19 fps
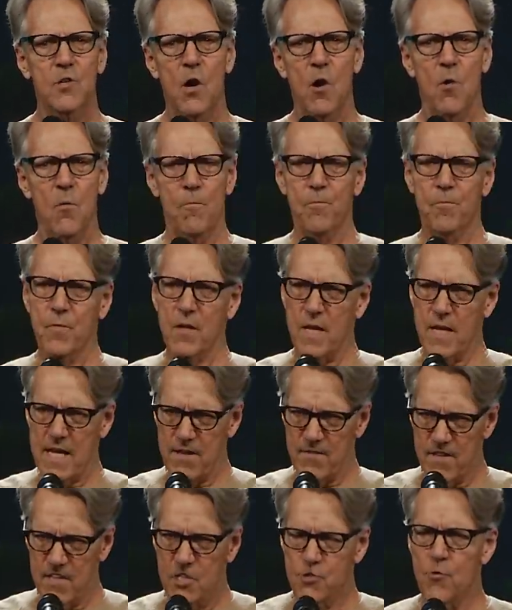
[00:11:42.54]
So,
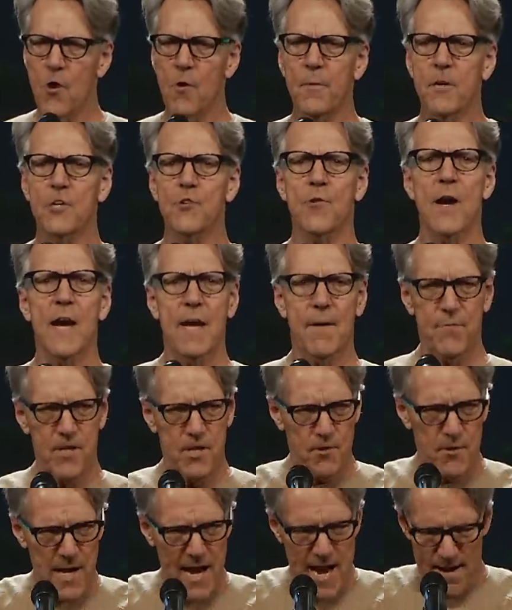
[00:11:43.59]
in this Roman triumph,
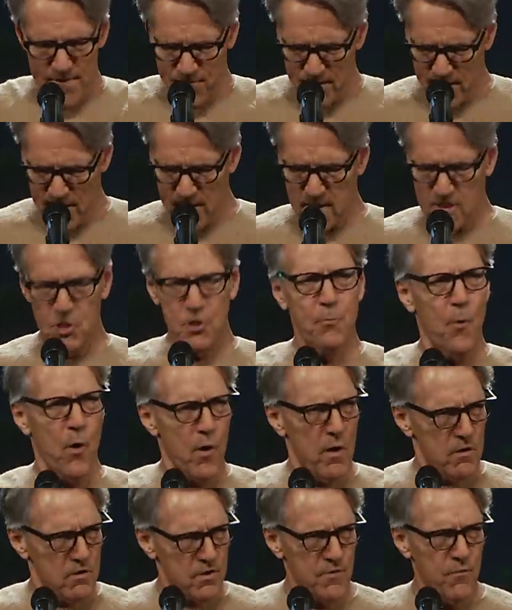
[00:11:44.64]
you'd have the
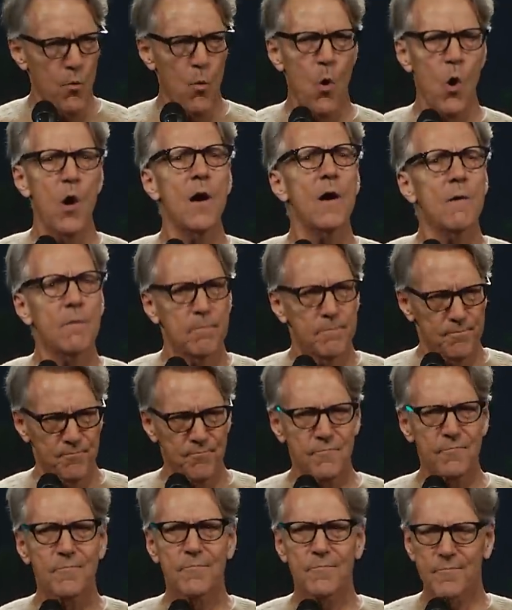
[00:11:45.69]
spoils of war.
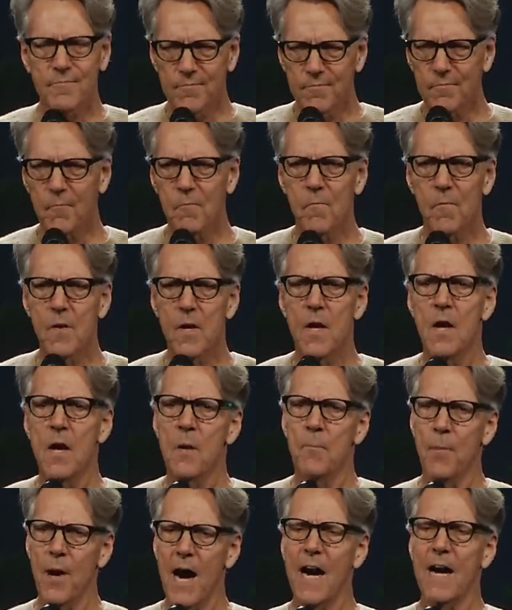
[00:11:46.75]

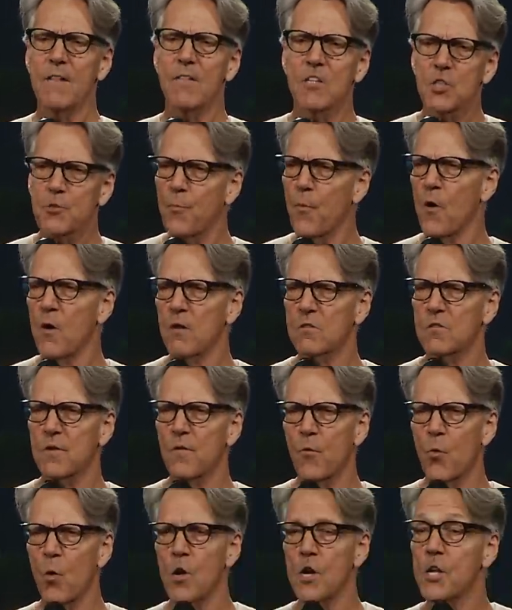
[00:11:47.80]
Behind the spoils
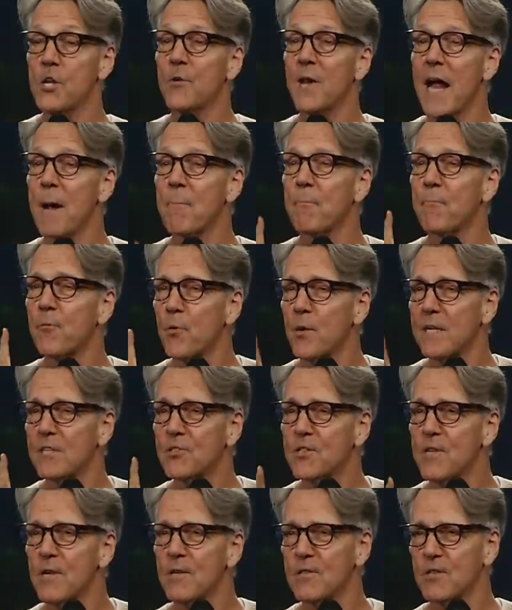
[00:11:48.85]
of war, you'd have
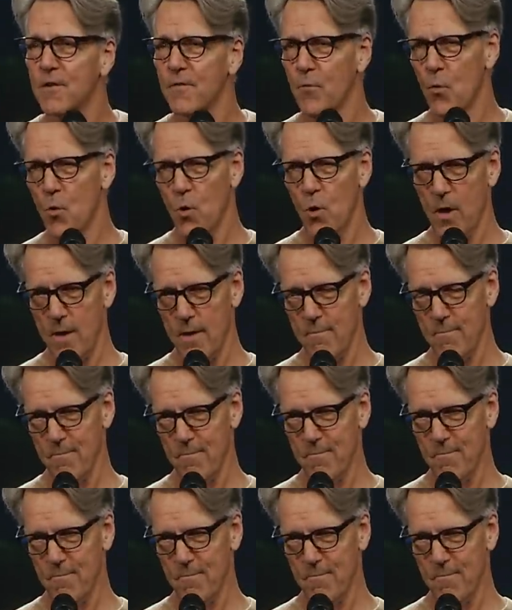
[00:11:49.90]
prisoners of war.